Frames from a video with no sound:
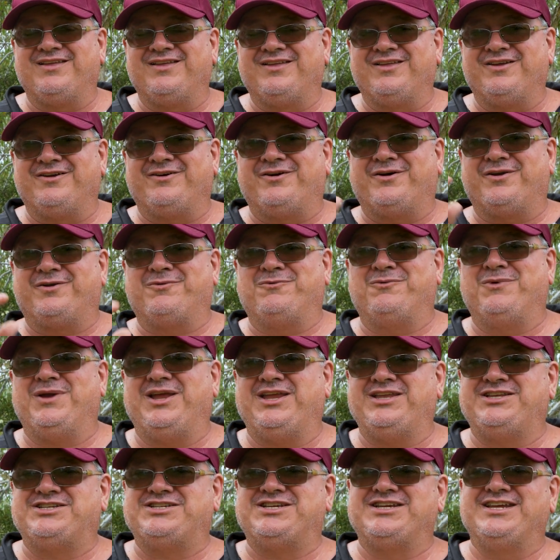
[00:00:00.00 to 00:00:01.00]
you got a
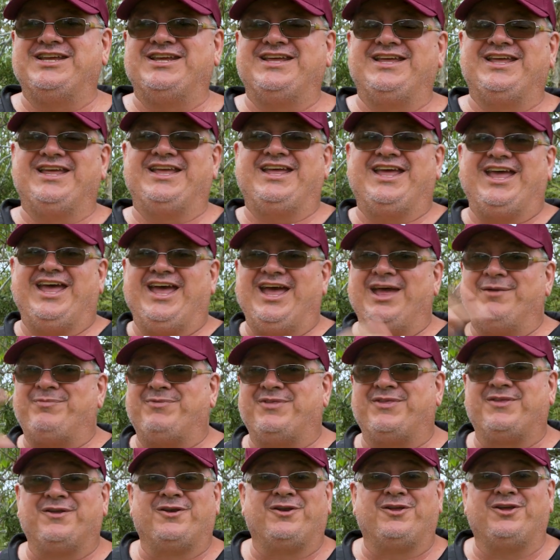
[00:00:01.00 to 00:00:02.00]
winch,
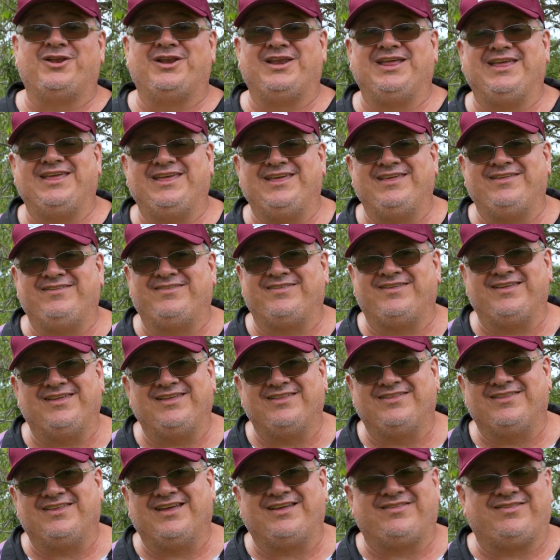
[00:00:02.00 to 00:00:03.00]
absolutely
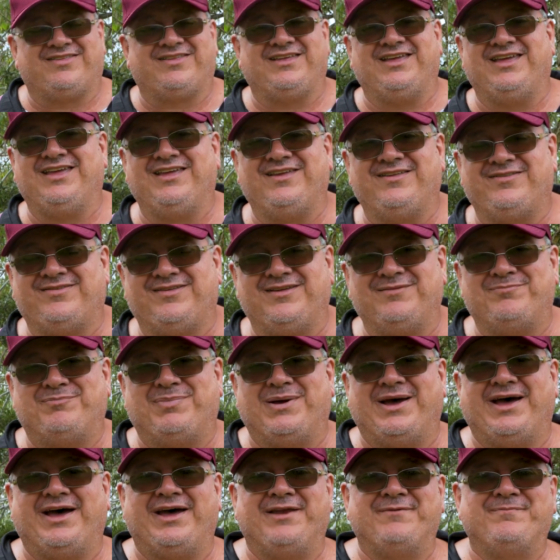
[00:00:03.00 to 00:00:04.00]
easy, that's the easy
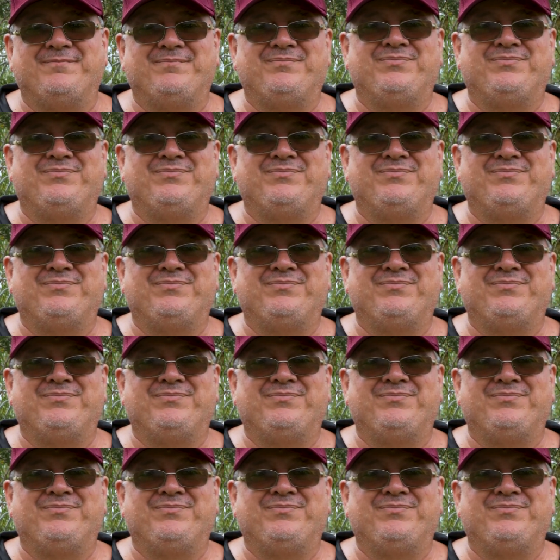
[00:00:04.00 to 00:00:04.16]
part.